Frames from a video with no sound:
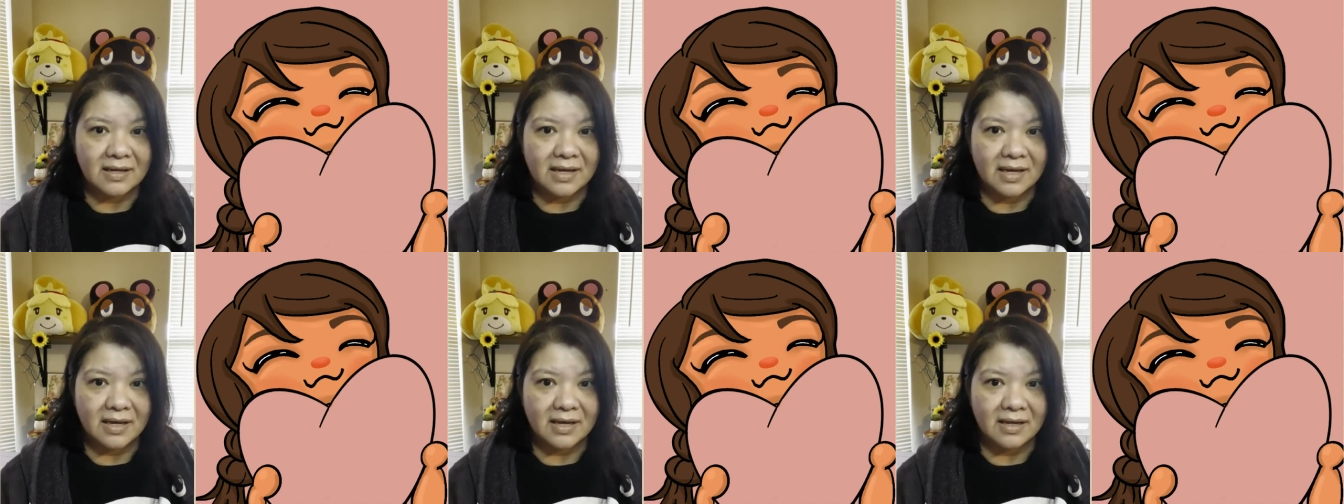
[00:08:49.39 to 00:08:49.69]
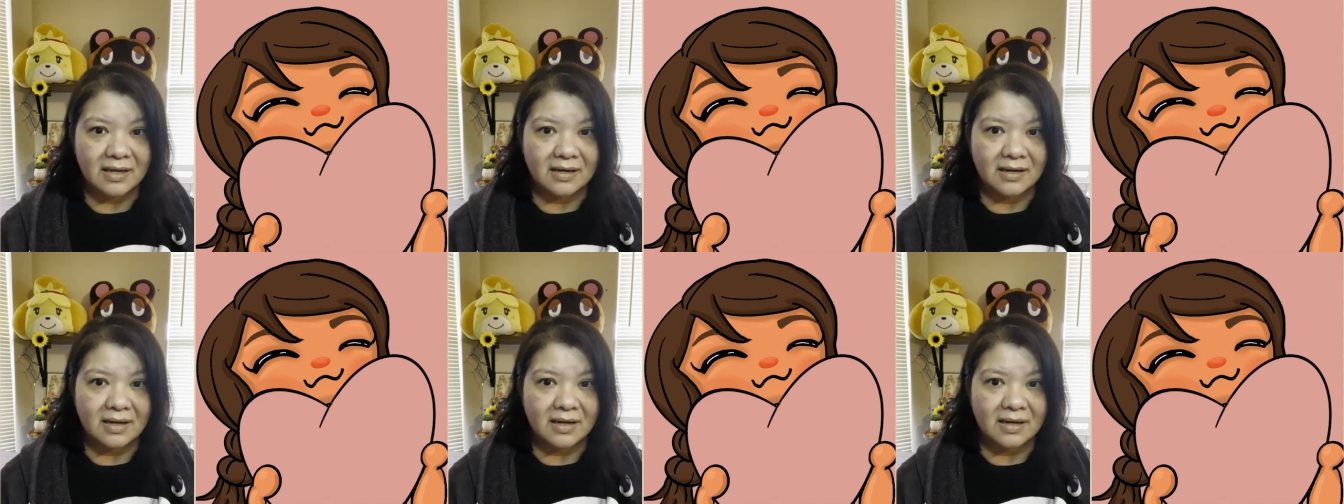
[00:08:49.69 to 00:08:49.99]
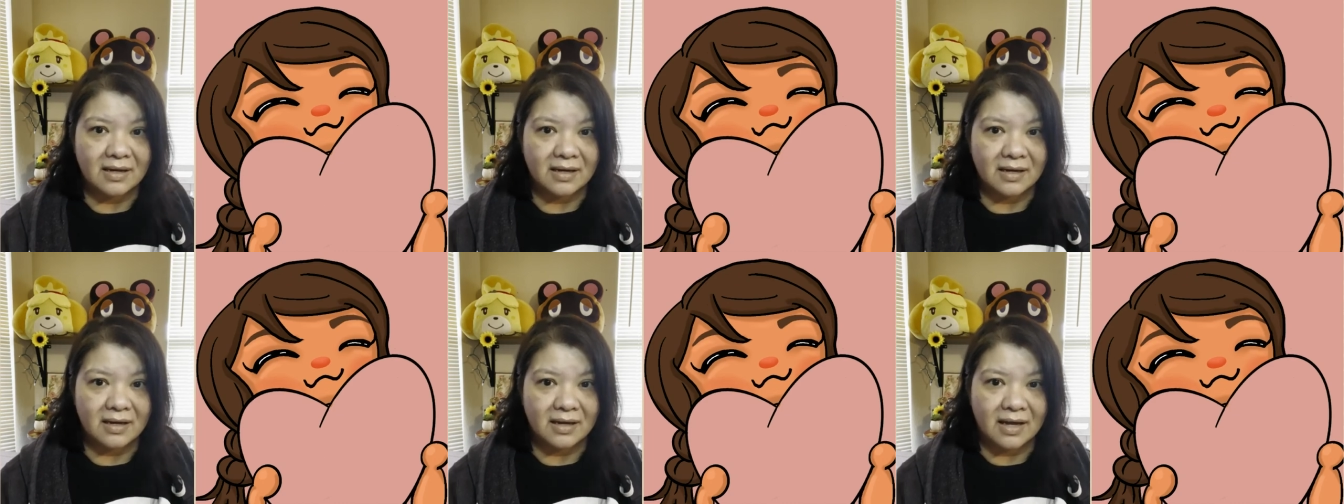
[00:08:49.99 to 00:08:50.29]

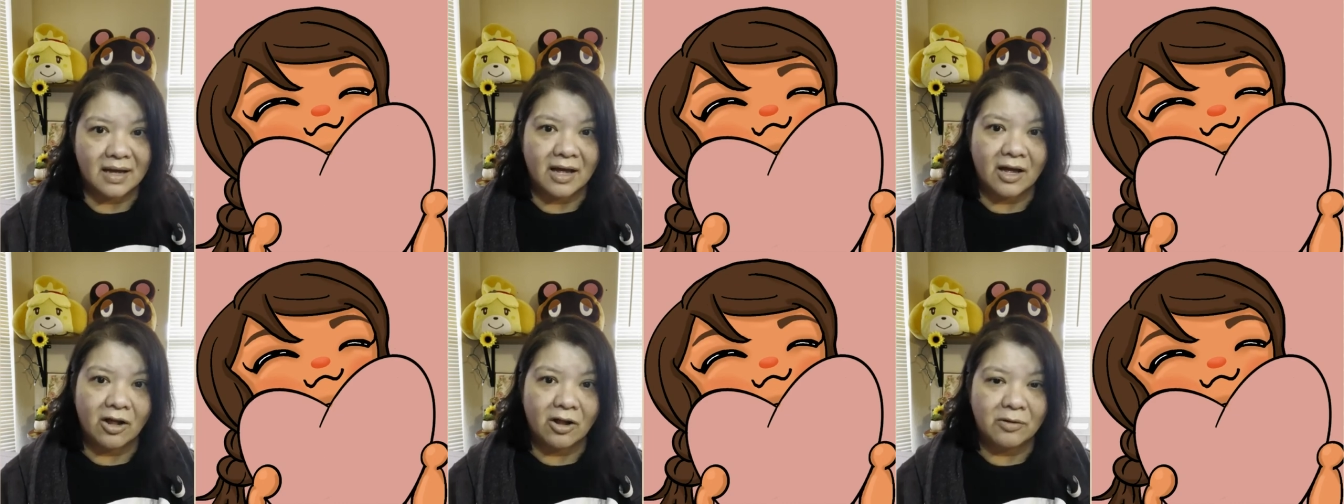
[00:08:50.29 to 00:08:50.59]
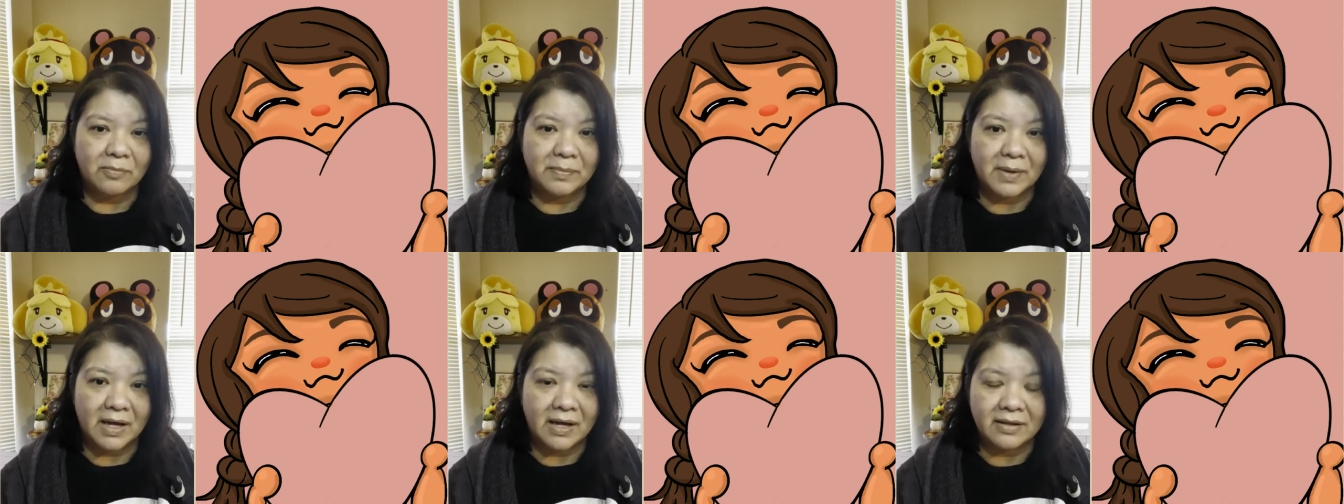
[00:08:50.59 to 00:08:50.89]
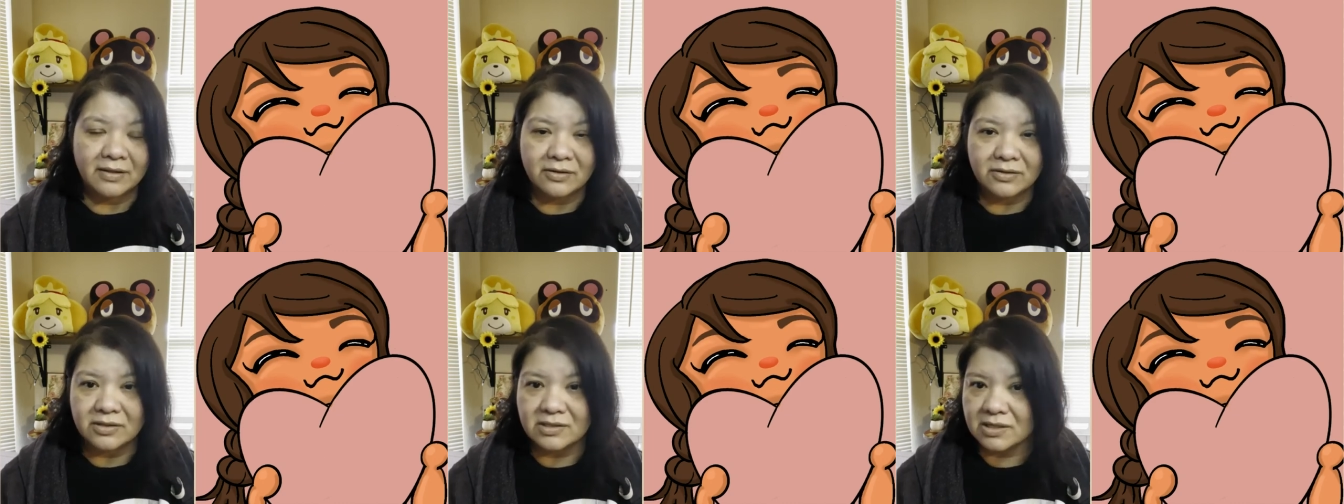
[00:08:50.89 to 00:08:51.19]
can help
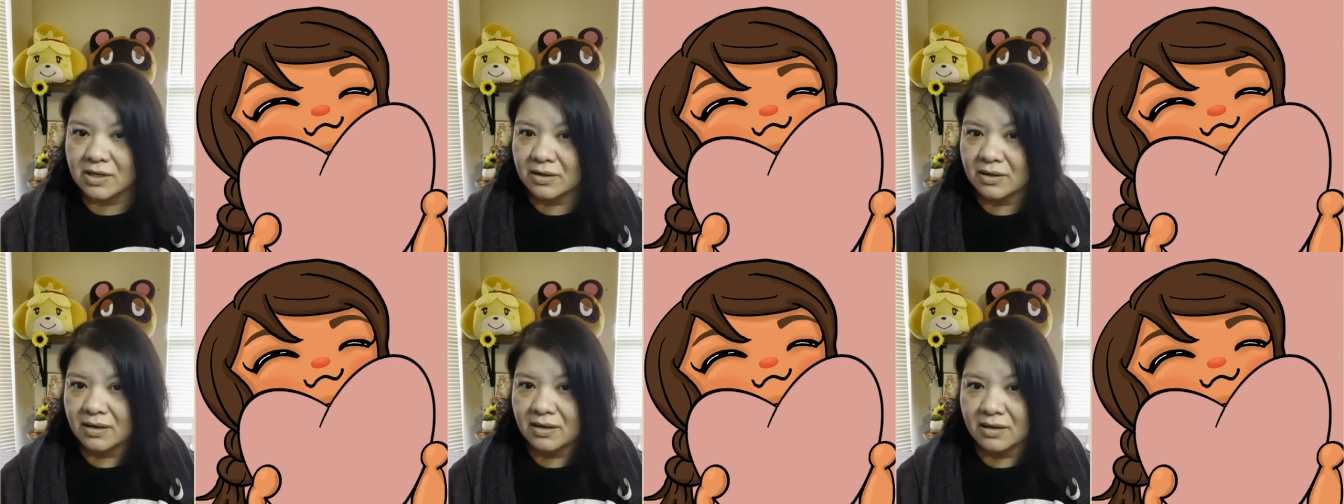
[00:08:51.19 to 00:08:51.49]
others